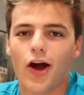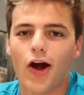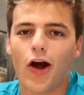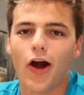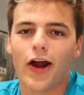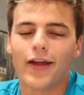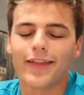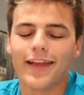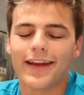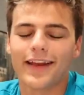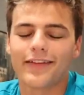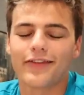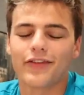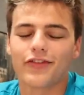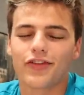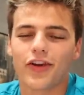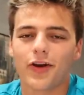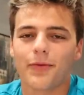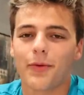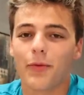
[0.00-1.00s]
All right, ladies
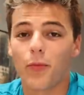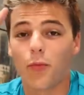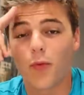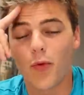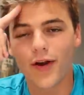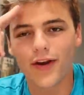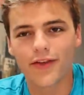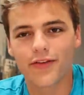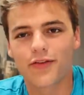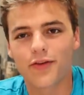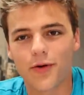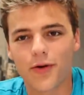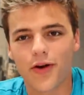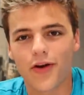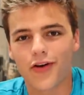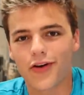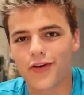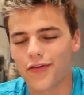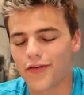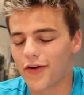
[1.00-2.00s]
and gentlemen, what is going
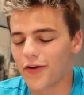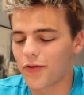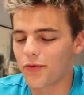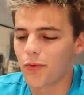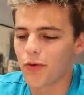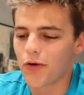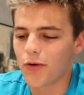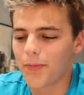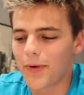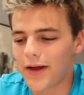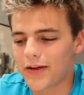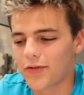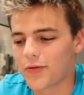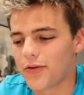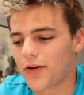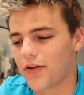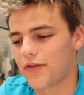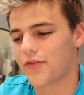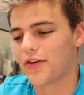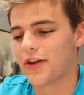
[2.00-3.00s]
on, Cuffaros? Welcome back to
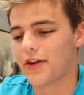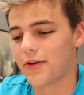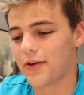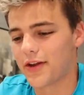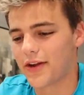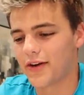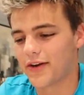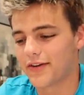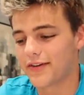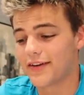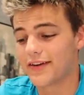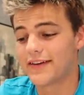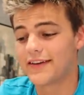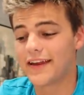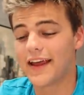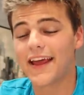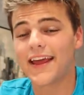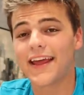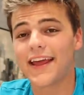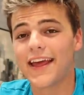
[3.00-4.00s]
another video here.
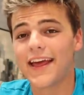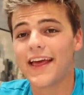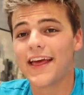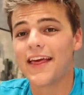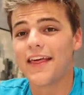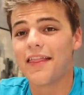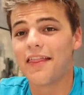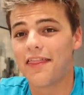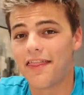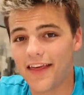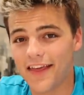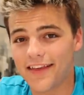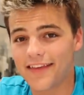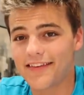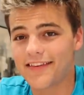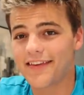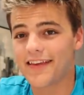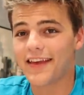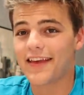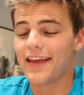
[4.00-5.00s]
Today,
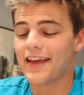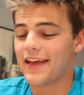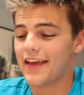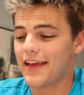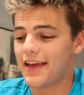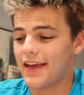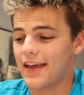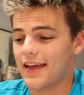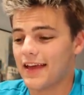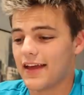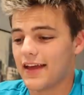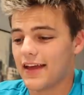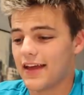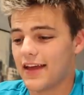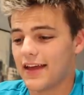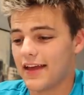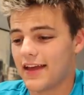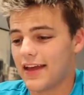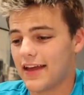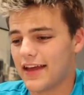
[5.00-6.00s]
this
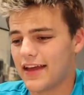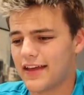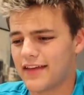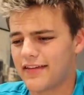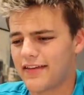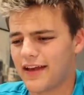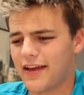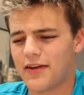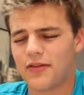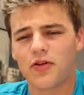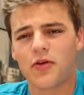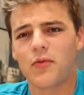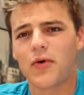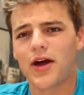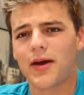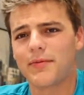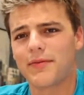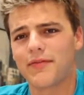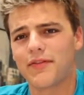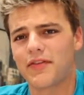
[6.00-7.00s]
is, I don't know
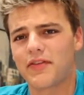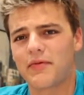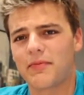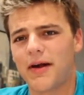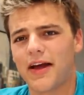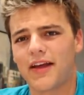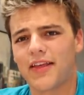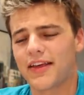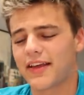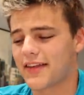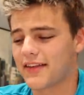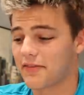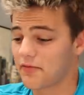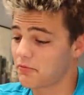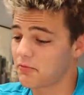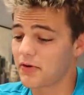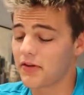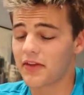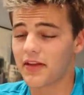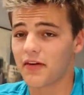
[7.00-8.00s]
why I'm even smiling, because
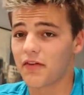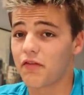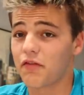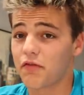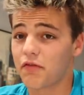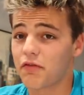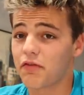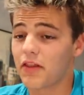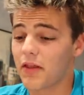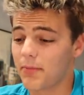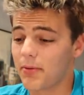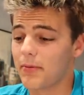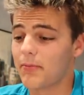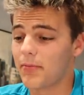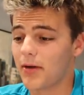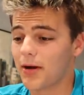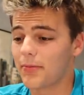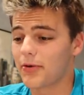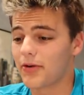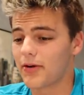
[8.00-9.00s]
it's really a flipping
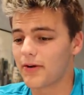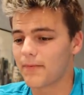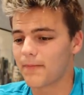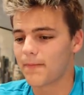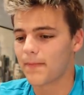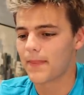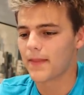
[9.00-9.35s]
bummer.